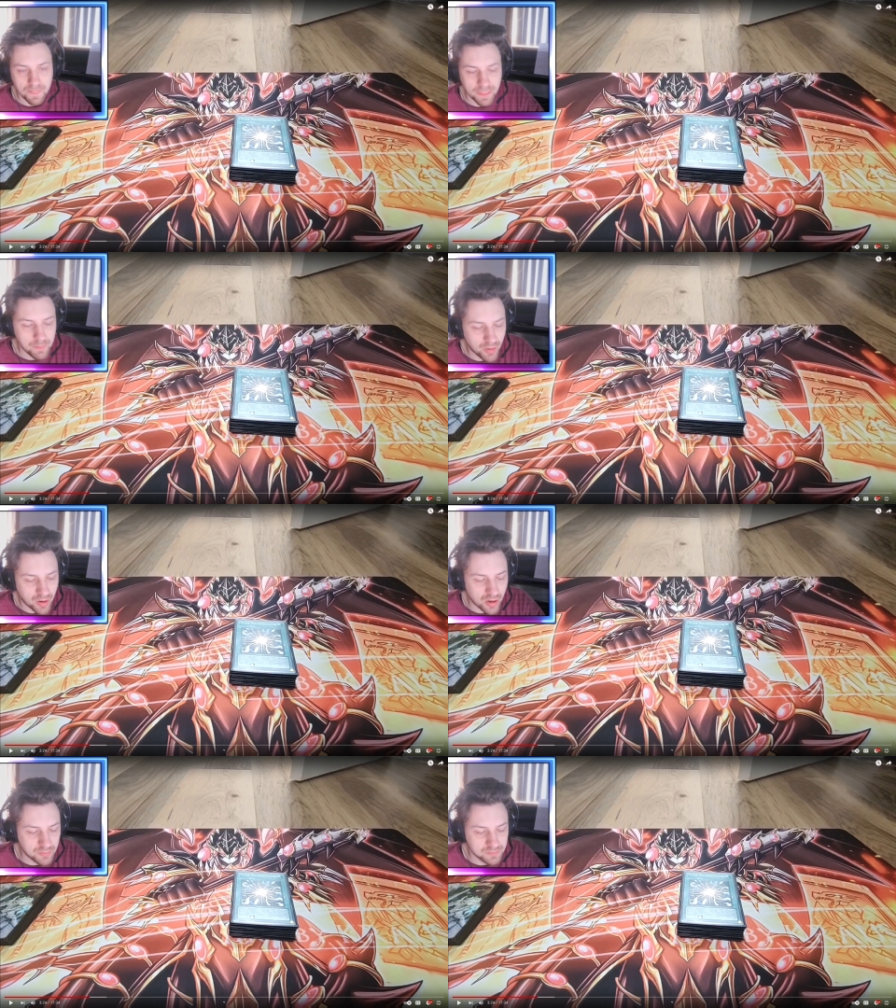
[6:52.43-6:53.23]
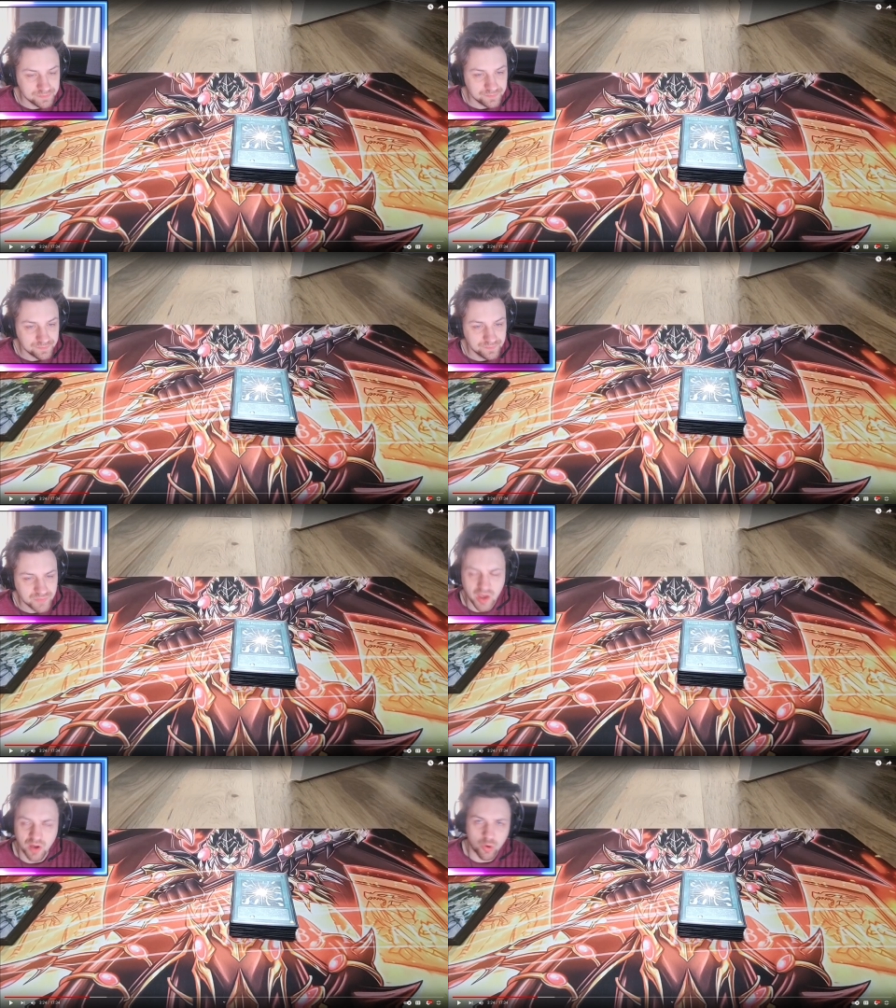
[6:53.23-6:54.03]
But um,
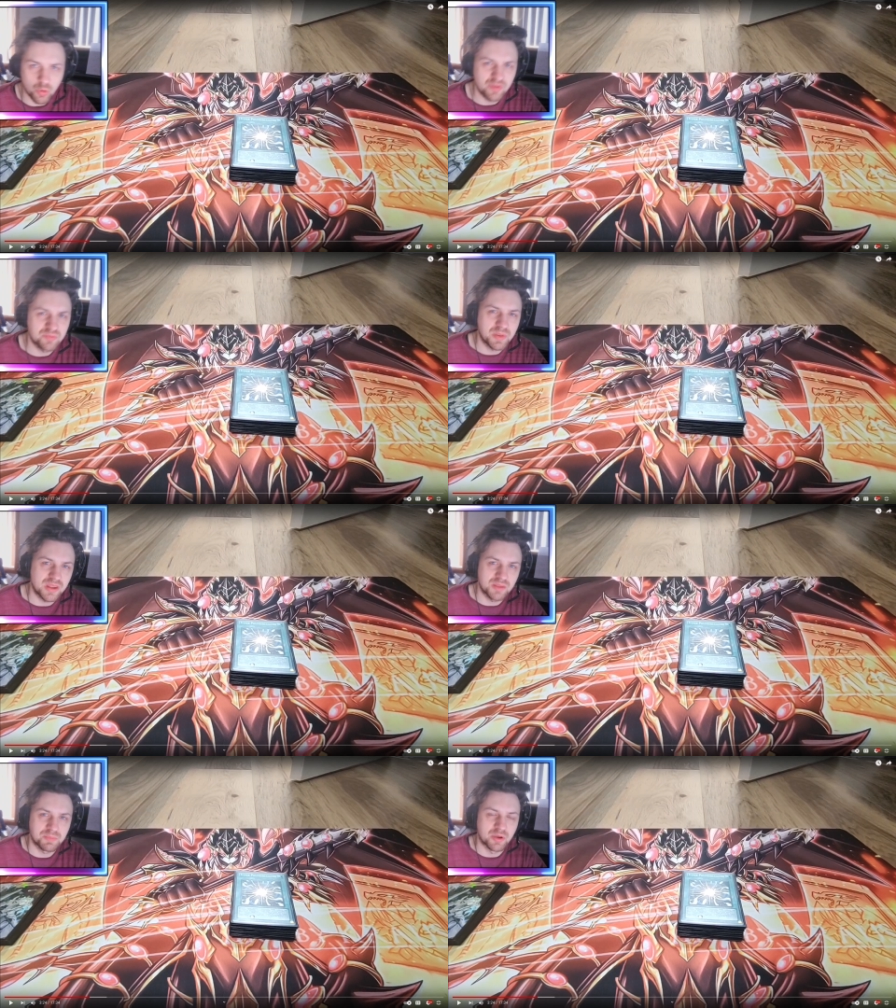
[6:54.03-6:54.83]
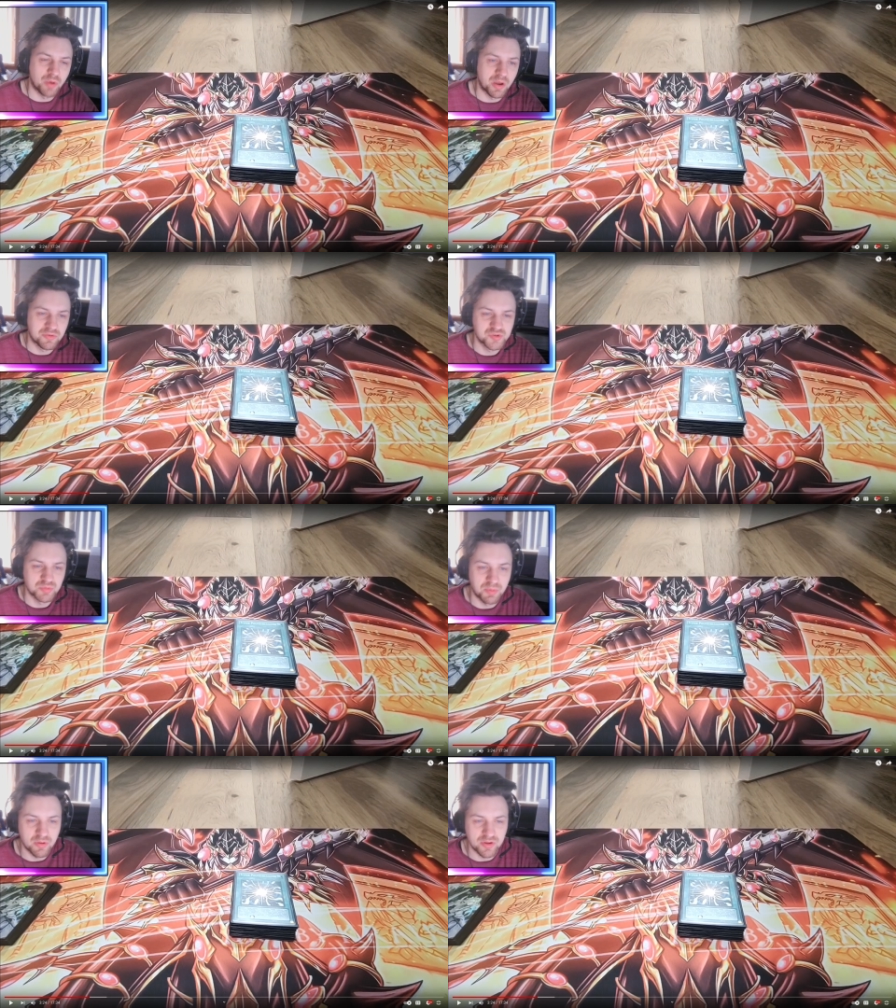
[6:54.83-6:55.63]
yeah, always be be aware with
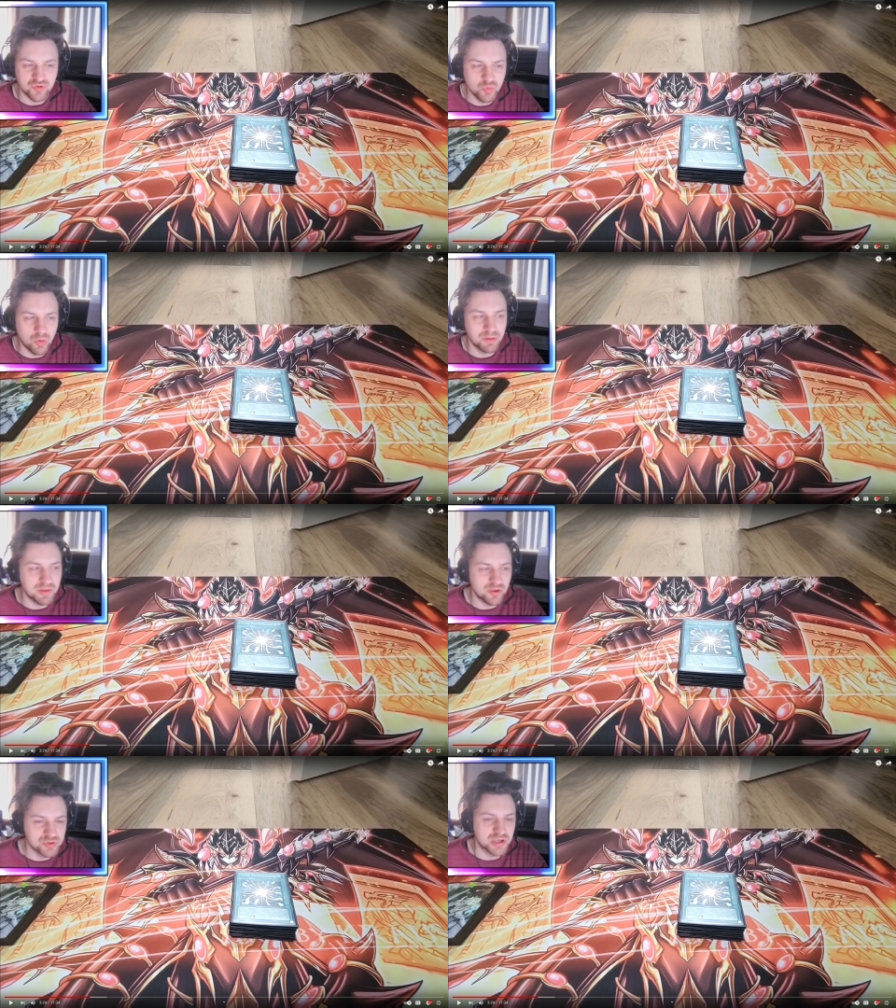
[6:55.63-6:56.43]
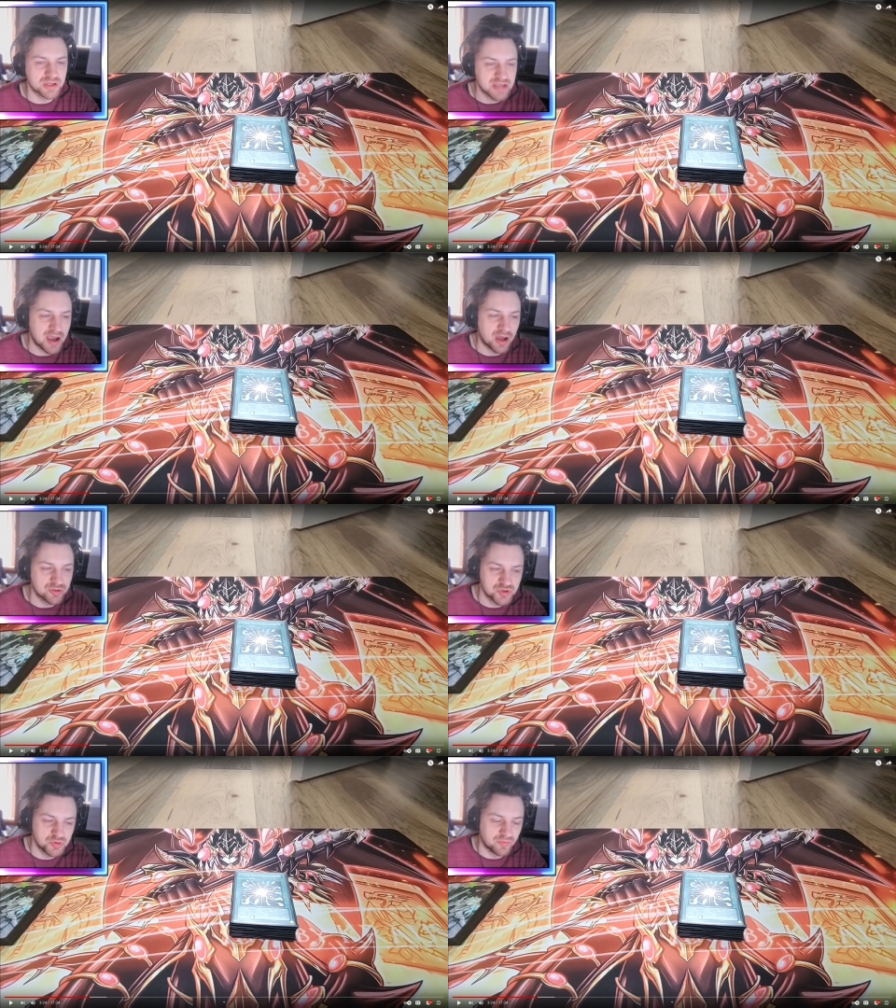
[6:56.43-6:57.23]
super poly. You do want to be using it to
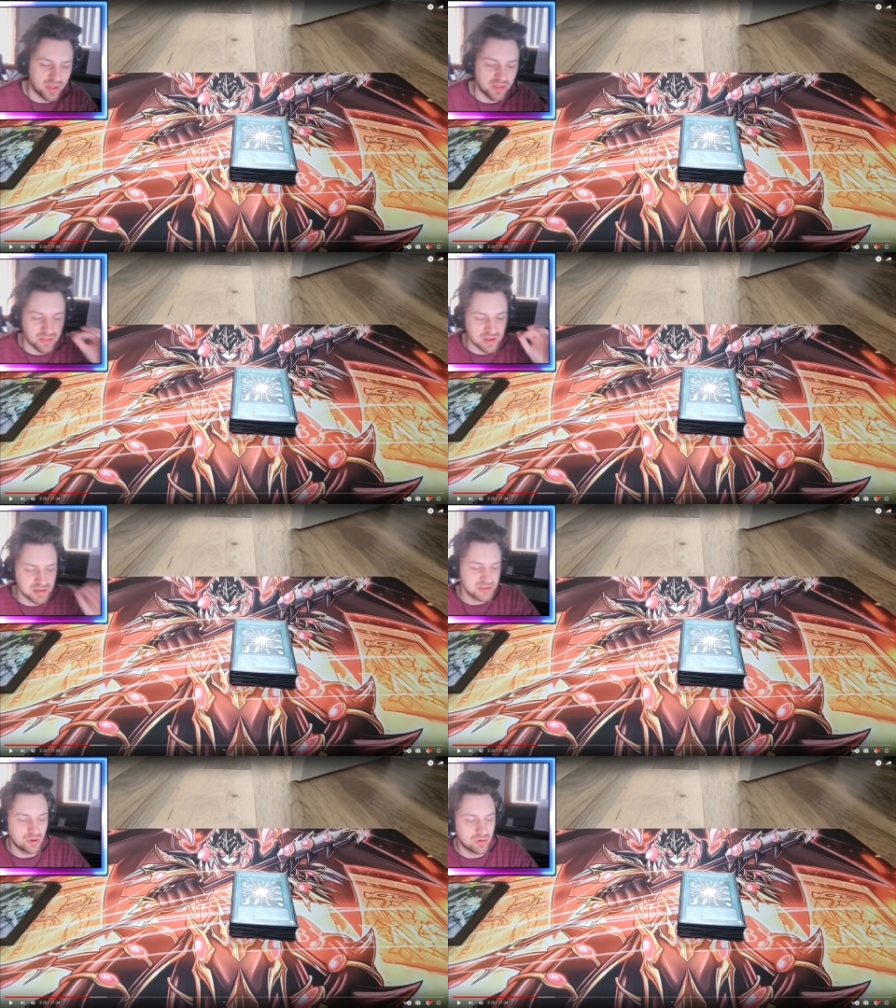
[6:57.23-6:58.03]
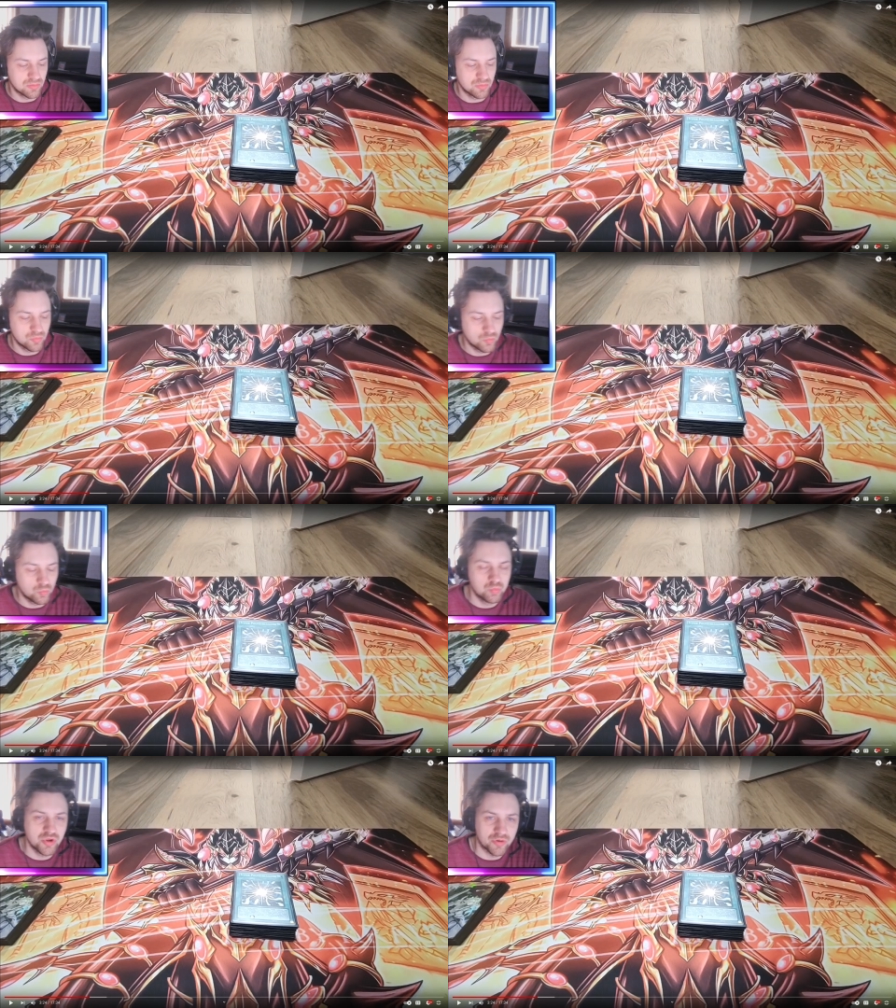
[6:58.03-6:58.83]
out two of their things, not
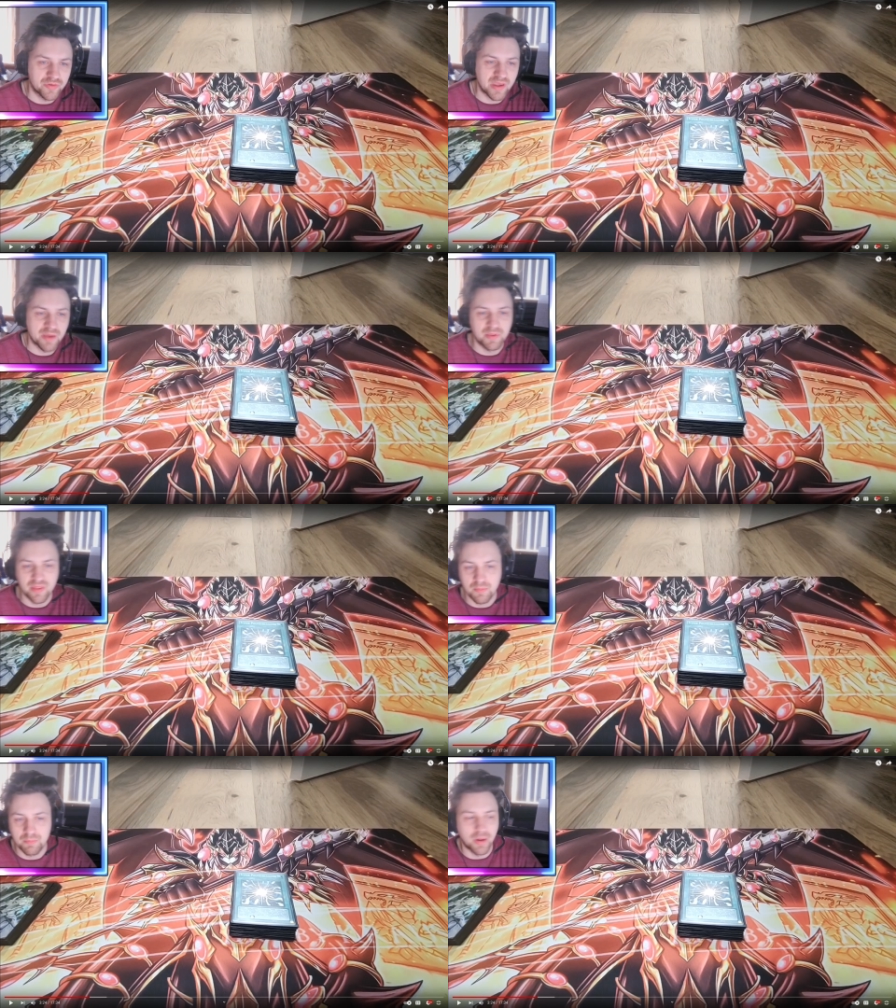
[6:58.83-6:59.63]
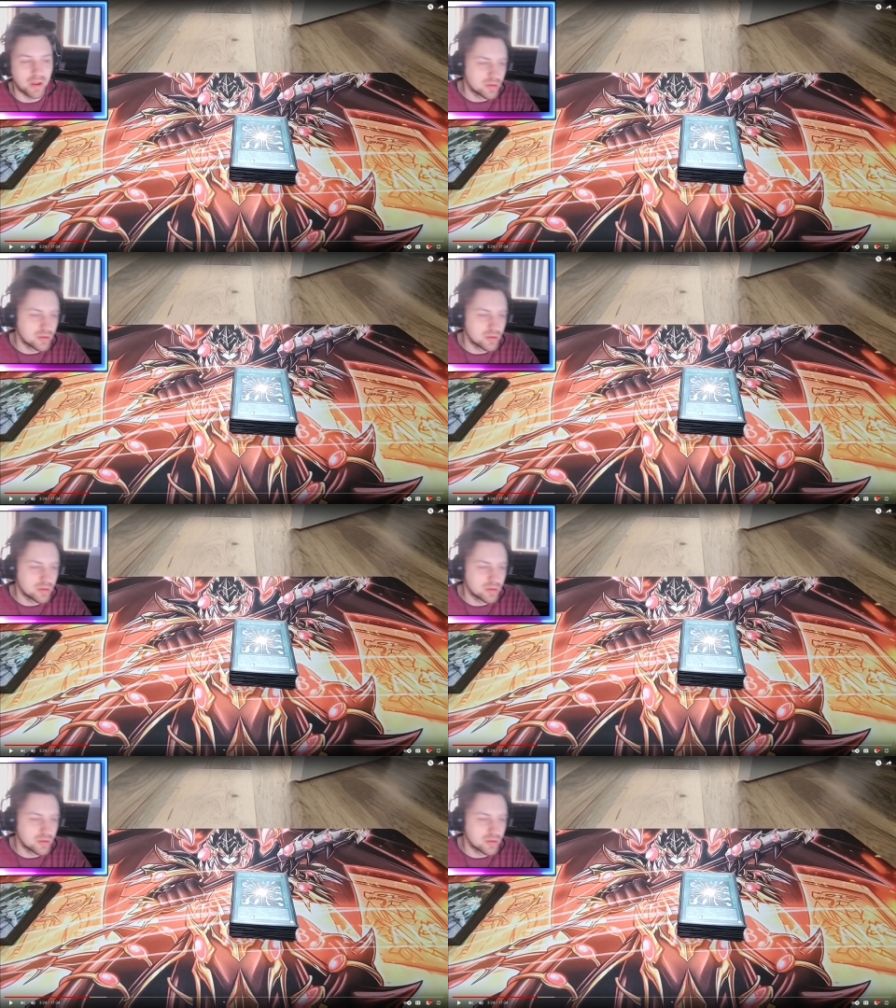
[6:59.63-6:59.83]
your DM and them. But